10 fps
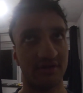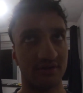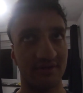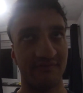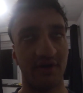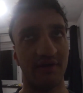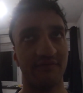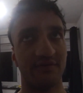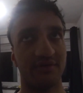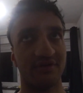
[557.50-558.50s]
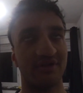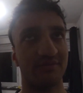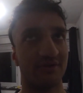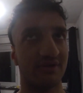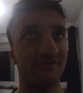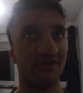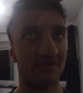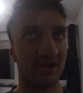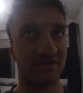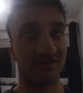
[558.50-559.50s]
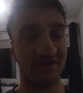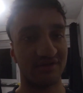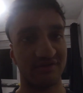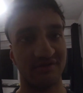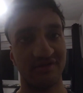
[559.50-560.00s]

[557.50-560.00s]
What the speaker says: like the Leviathan, except it lives on land instead of the